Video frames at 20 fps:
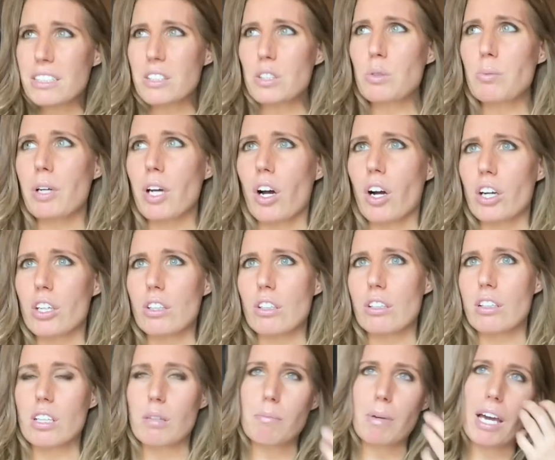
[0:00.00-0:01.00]
bit hard
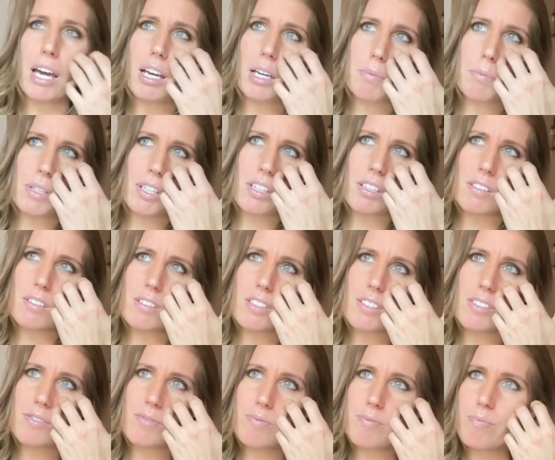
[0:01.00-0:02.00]
looking back
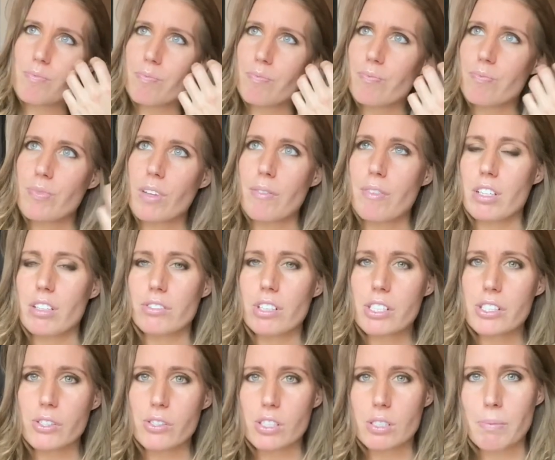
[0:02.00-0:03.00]
because i mean in
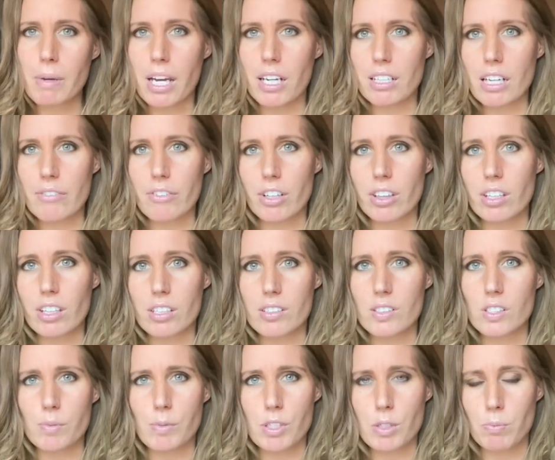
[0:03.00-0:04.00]
retrospect everything is so
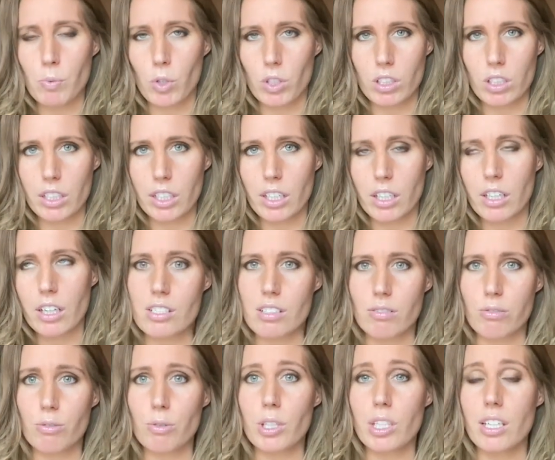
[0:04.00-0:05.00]
much more clear
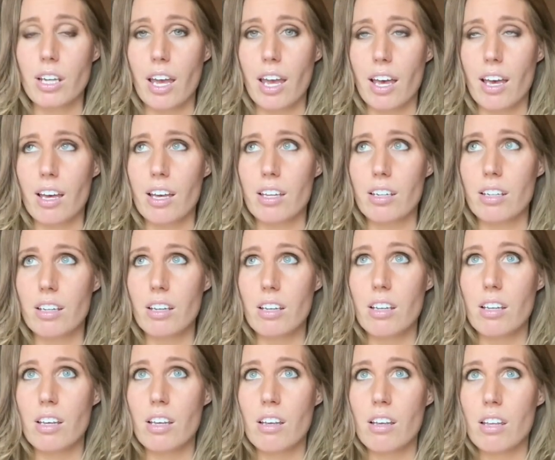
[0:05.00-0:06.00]
if we had had
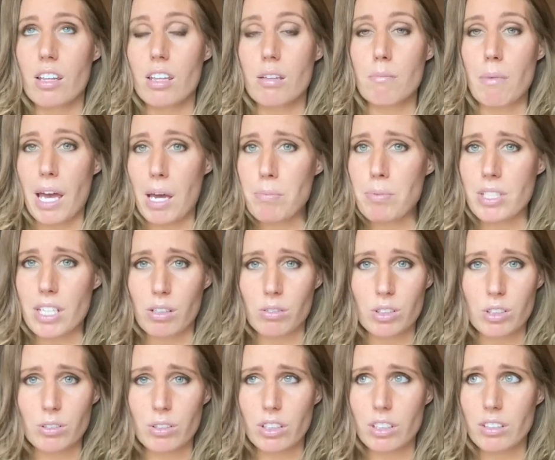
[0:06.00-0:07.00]
the map
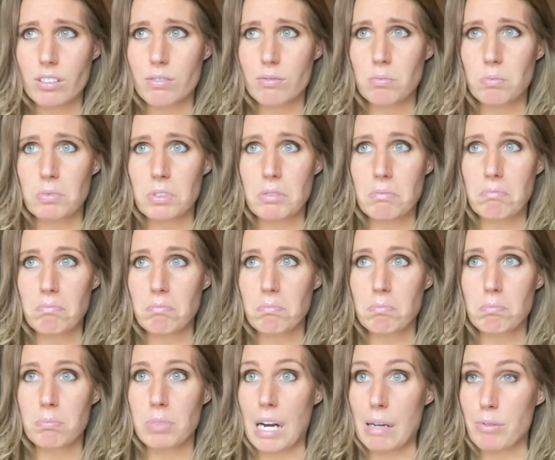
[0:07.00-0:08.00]
downloaded we
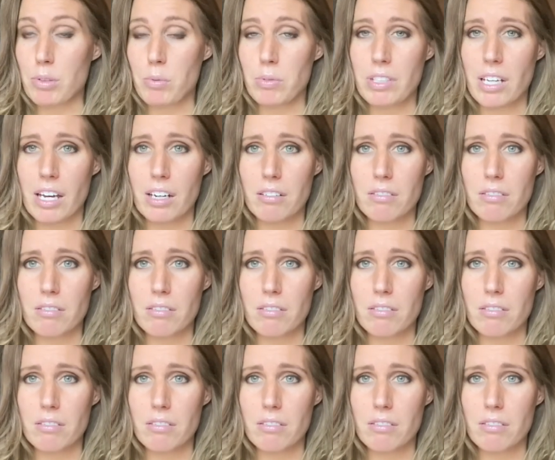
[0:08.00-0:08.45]
probably would not have